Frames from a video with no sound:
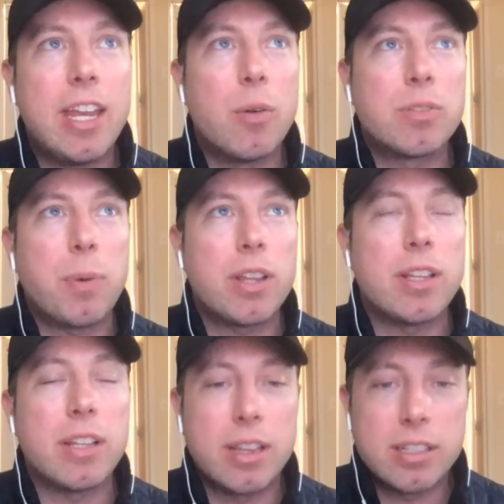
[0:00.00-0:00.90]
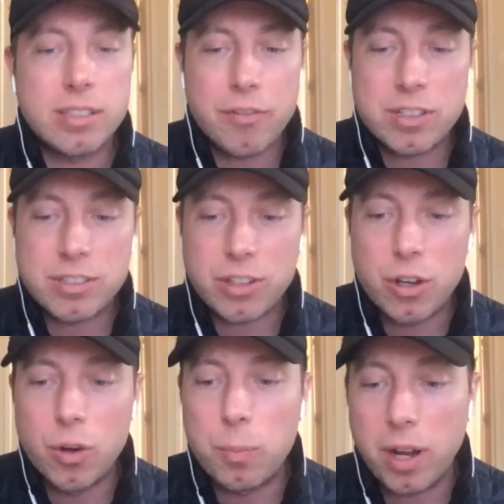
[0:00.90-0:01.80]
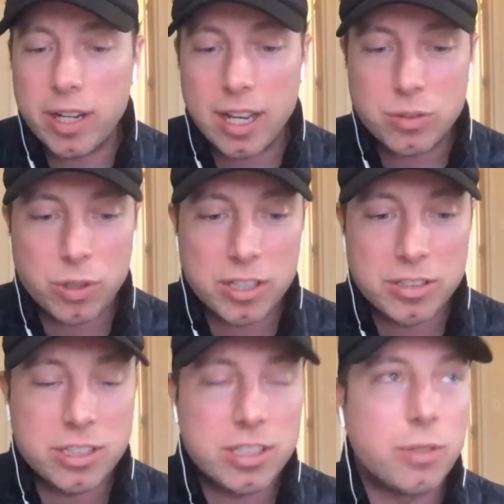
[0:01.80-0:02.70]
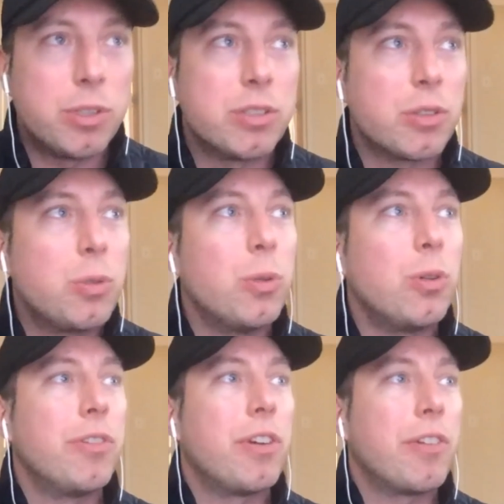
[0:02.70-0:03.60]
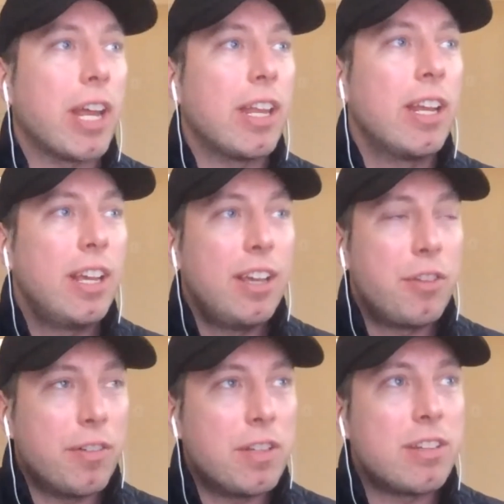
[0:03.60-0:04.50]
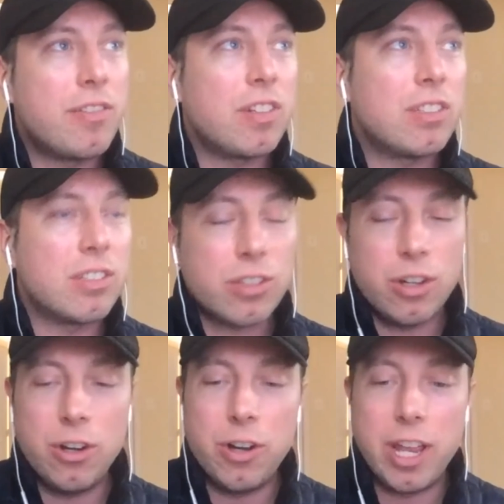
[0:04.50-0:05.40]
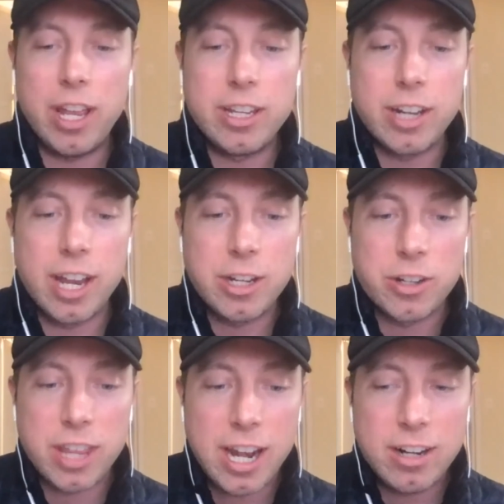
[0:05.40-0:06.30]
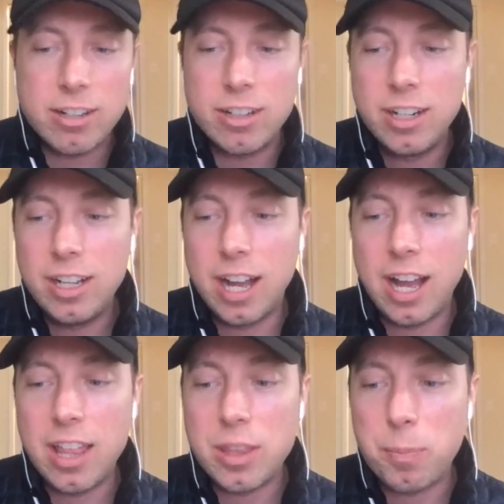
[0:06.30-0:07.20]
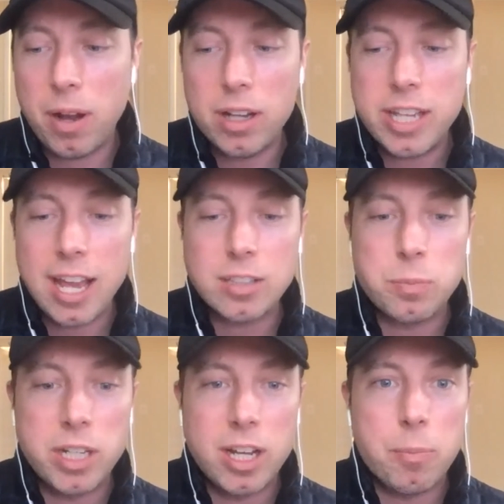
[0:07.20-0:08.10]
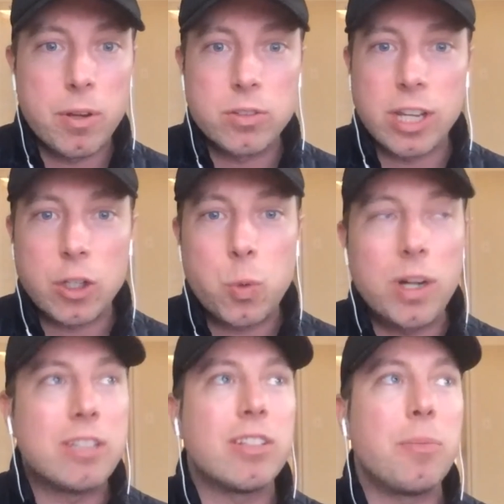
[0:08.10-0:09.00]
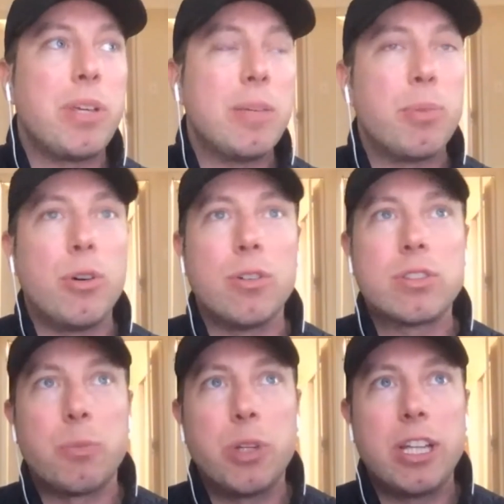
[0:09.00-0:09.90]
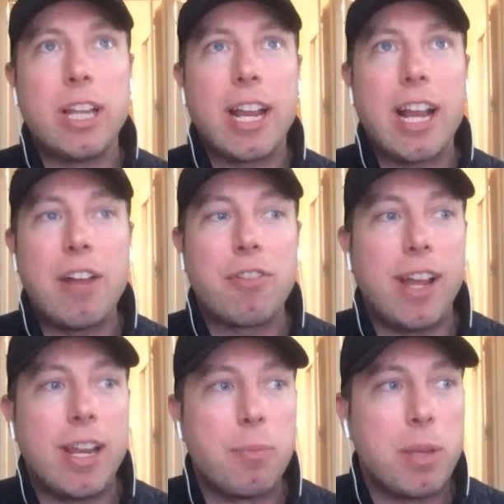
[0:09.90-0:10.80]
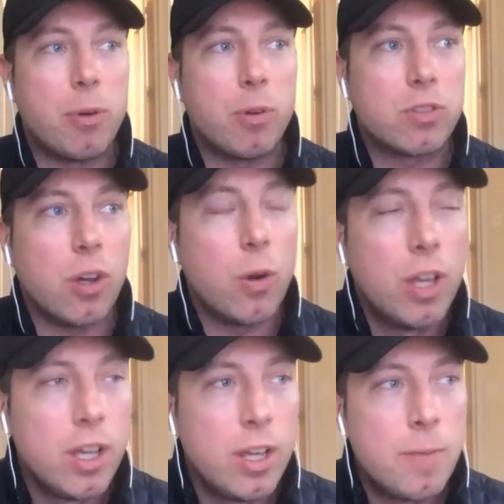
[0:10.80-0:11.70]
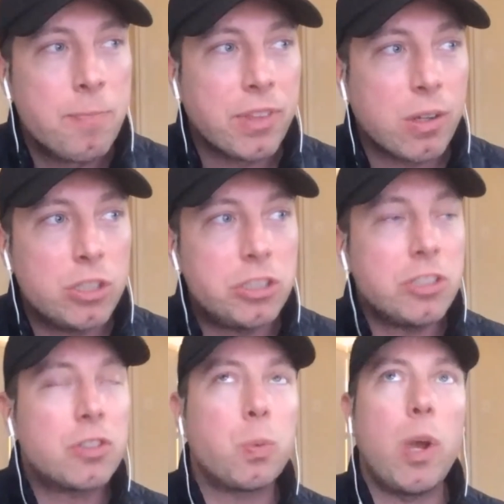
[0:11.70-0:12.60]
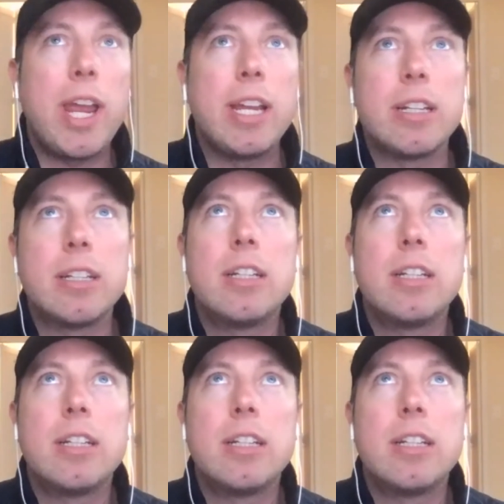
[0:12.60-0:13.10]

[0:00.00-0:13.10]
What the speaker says: I was part of the San Francisco podcast organization, which is cool. If you're ever in San Francisco and you're there, the podcast meetup, there's like 20 some people, some really like high flying people. So Christian Swain